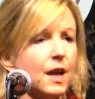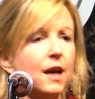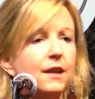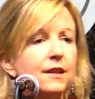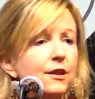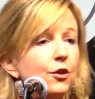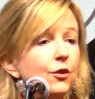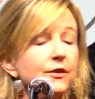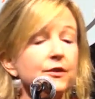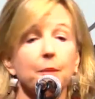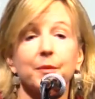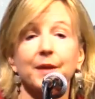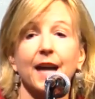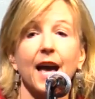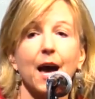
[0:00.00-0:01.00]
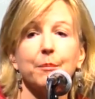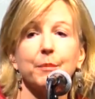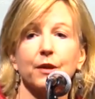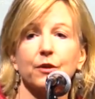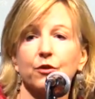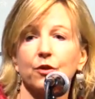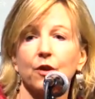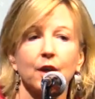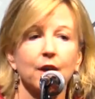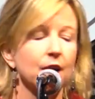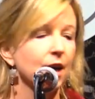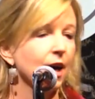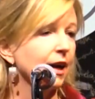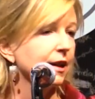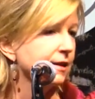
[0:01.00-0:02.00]
until something happens,
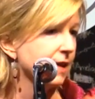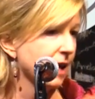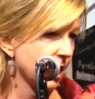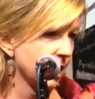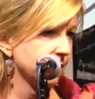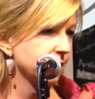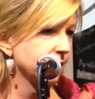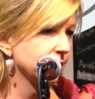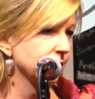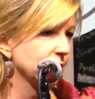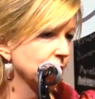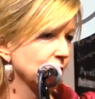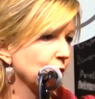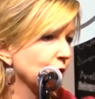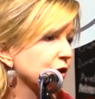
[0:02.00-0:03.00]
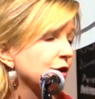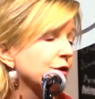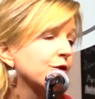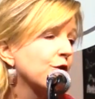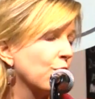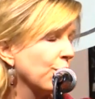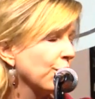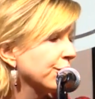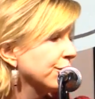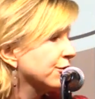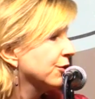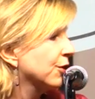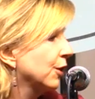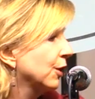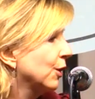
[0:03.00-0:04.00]
a death or a
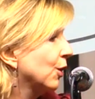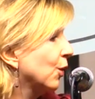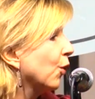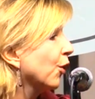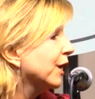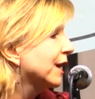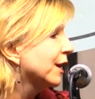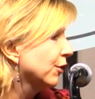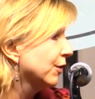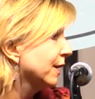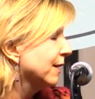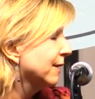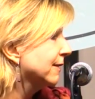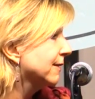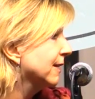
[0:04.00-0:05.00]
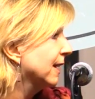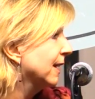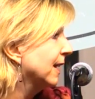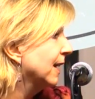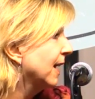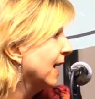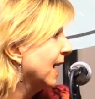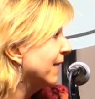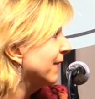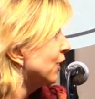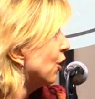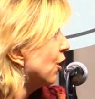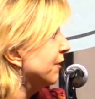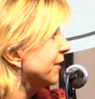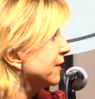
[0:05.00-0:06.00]
divorce or an illness. And then
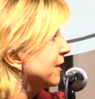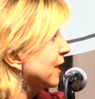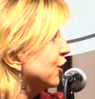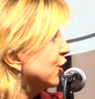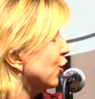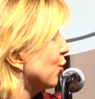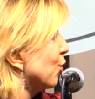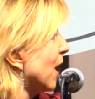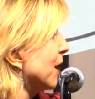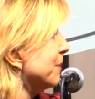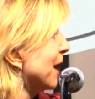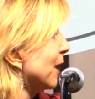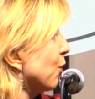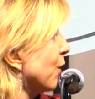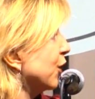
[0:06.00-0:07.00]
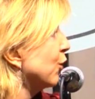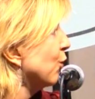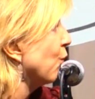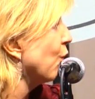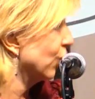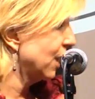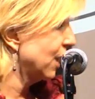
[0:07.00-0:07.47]
all of a sudden you're right back where you were,